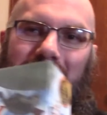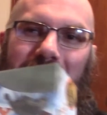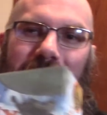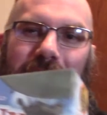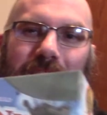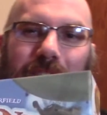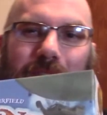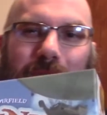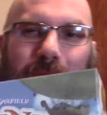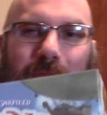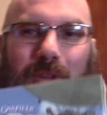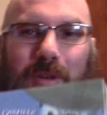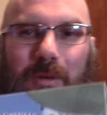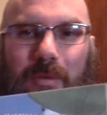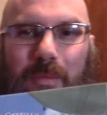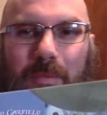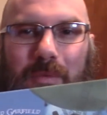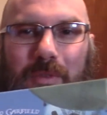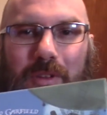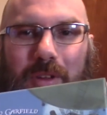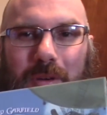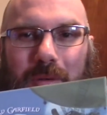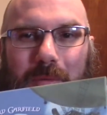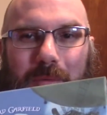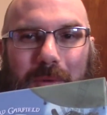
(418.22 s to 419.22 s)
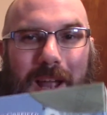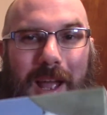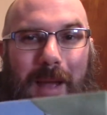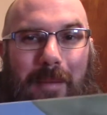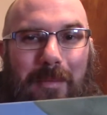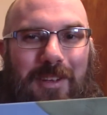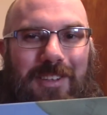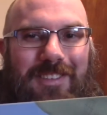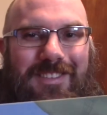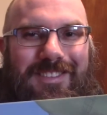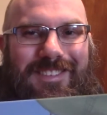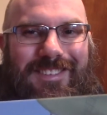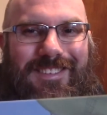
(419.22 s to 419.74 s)
that they're
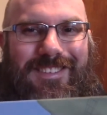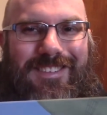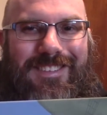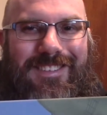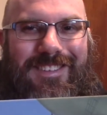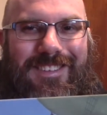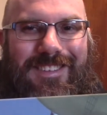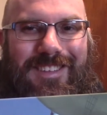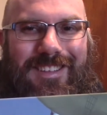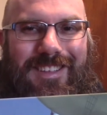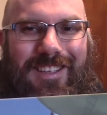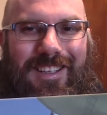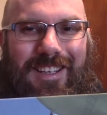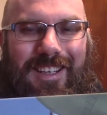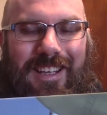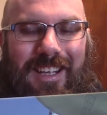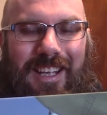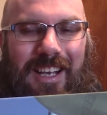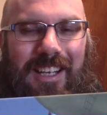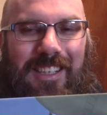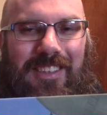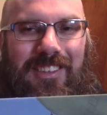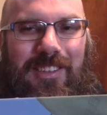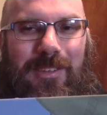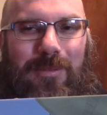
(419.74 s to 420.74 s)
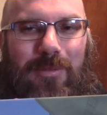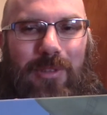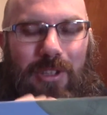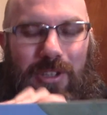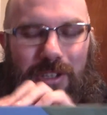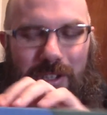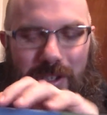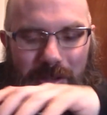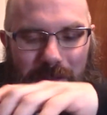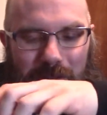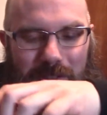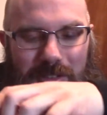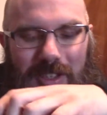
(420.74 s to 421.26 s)
rabbits, and it seems all
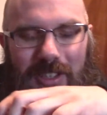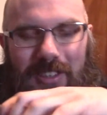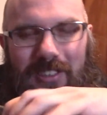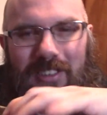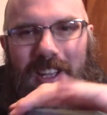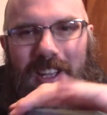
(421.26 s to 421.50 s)
cutesy, it's